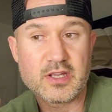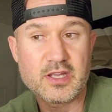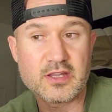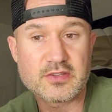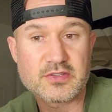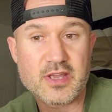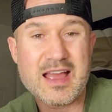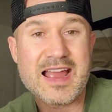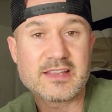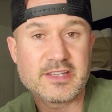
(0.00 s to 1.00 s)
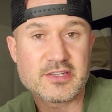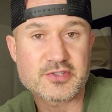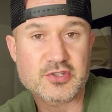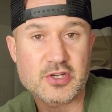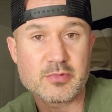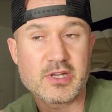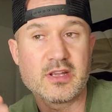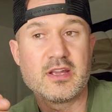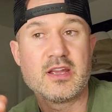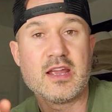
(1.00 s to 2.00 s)
it's highly disturbing.
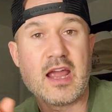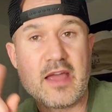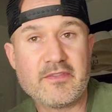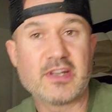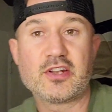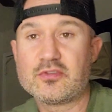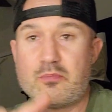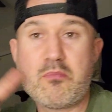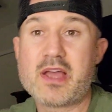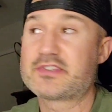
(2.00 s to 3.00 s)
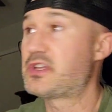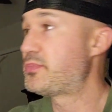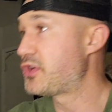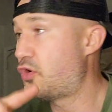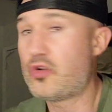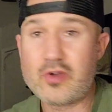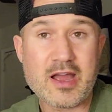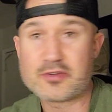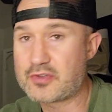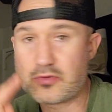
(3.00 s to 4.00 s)
And then it'll mess up your whole
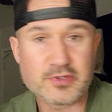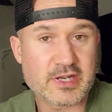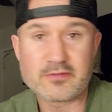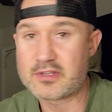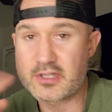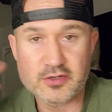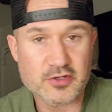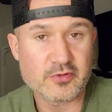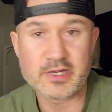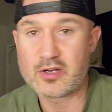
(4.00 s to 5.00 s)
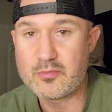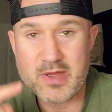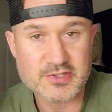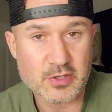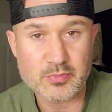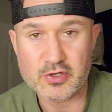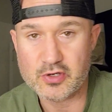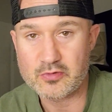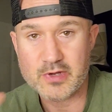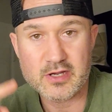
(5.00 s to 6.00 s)
household and everything you're doing. It'll mess up your
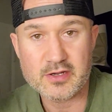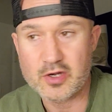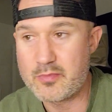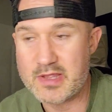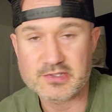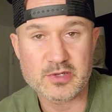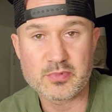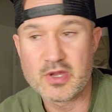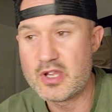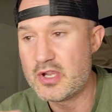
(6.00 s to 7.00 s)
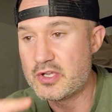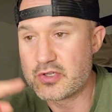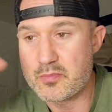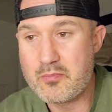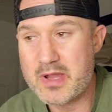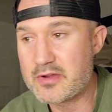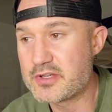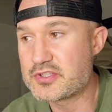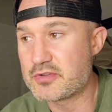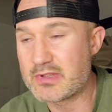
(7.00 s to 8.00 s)
career. It'll mess up your
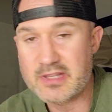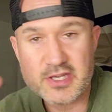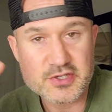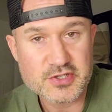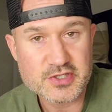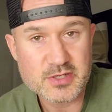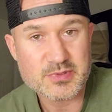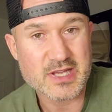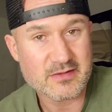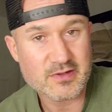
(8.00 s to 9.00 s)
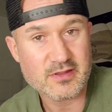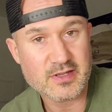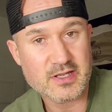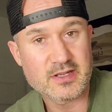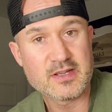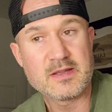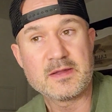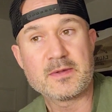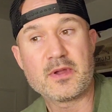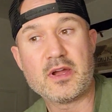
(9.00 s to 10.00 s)
marriage, your relationships, everything.
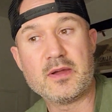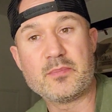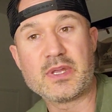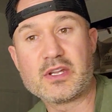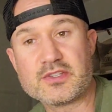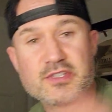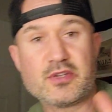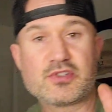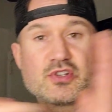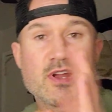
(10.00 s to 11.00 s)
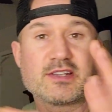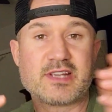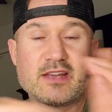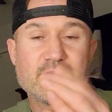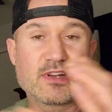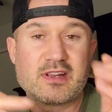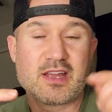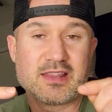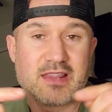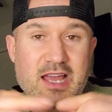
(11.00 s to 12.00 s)
Because you tried to have
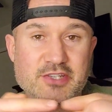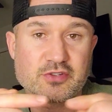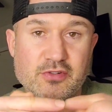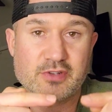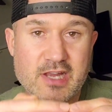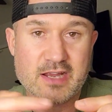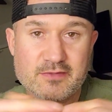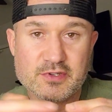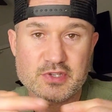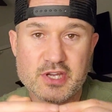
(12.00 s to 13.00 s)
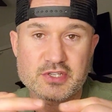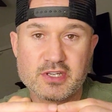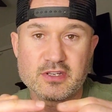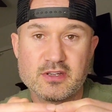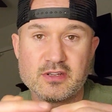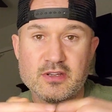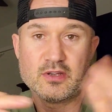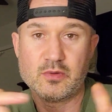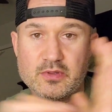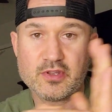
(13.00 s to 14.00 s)
a logical conversation
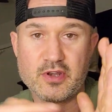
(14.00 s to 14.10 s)
with a